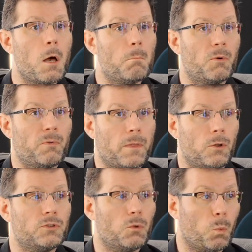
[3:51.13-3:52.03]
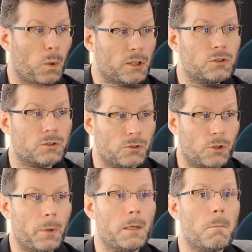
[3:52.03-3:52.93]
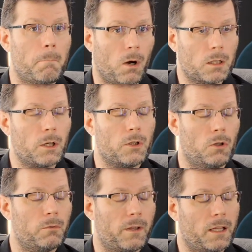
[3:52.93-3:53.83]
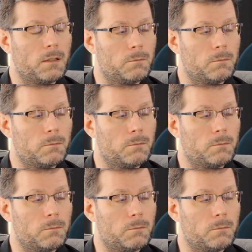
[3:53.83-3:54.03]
but for those that wish to do it, Barco can offer that.